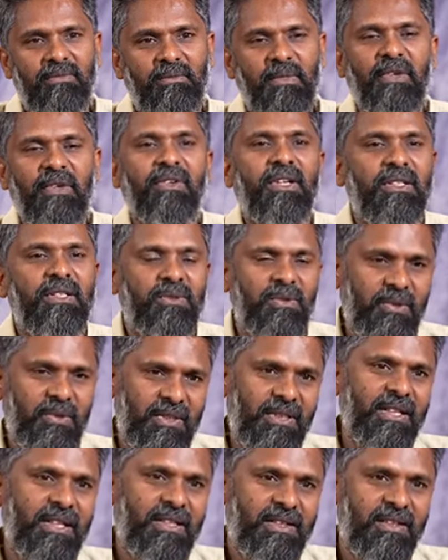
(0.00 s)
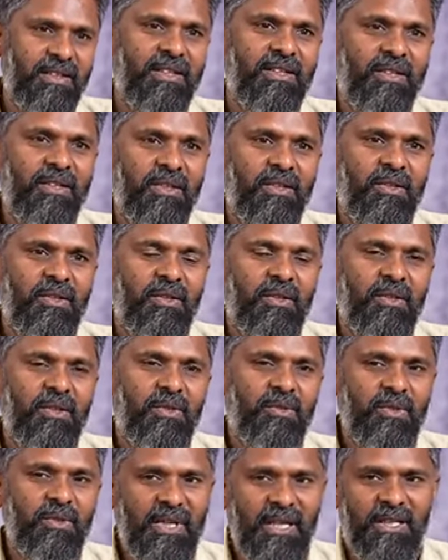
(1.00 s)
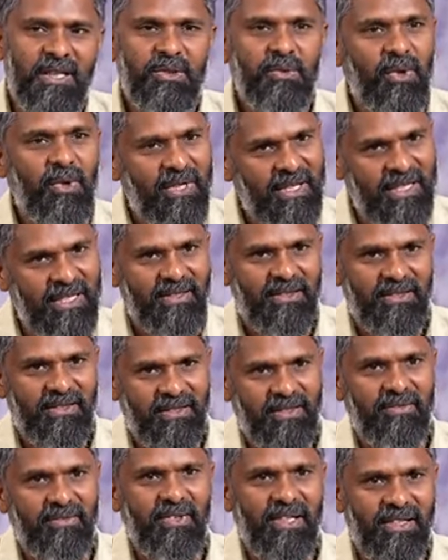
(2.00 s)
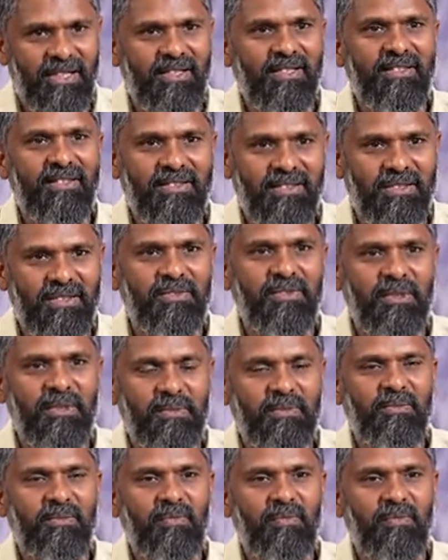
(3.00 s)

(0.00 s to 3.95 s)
my friends over there. So that is what has reflected in this film.